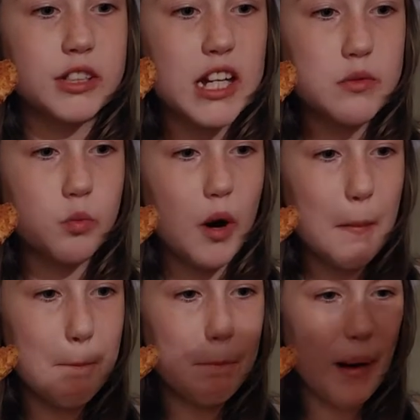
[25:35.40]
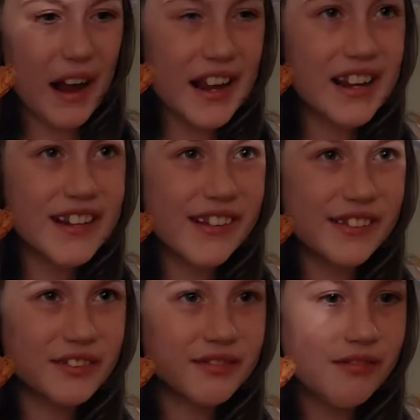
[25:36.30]
That's one bite? Uh
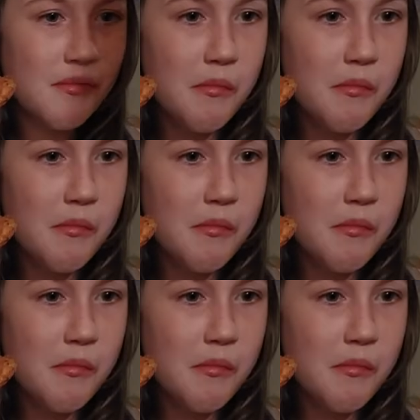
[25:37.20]
huh.